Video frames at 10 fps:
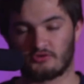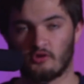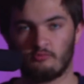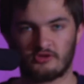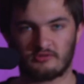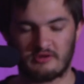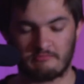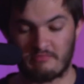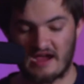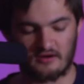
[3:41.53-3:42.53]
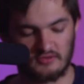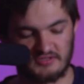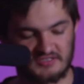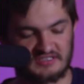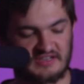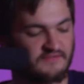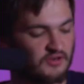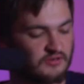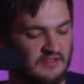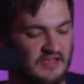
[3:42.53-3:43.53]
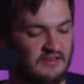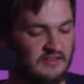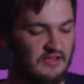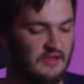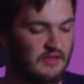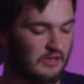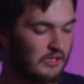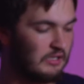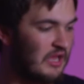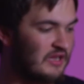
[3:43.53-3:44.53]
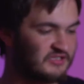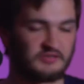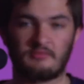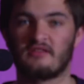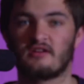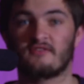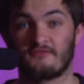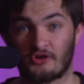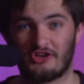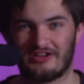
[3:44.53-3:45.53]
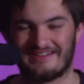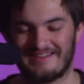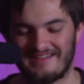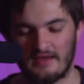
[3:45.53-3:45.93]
Don't put them in backwards because I've heard that locks them in there for good,